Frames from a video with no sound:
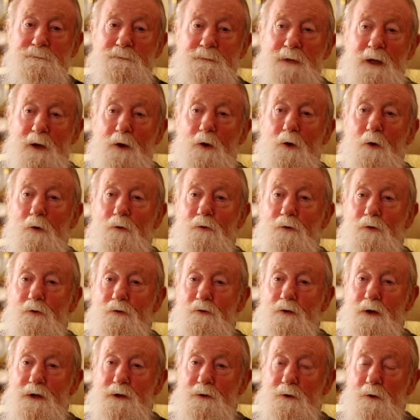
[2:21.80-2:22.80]
and
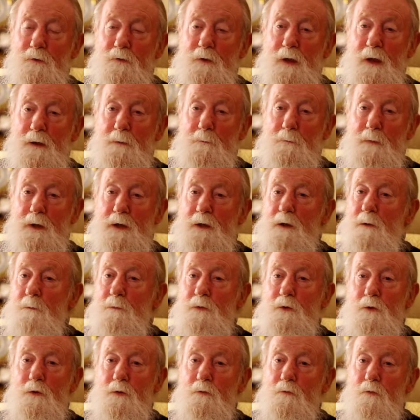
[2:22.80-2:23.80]
concentrate on that and make it
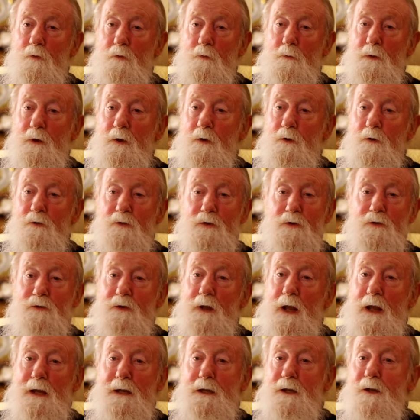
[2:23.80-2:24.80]
beautiful, because it's
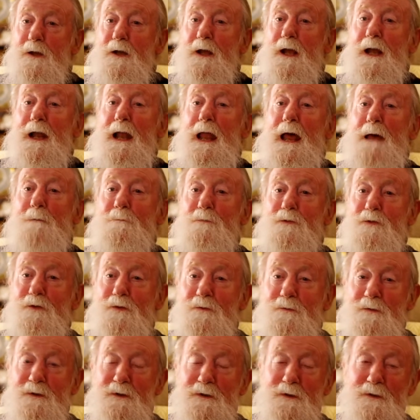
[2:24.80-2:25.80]
likely to collapse.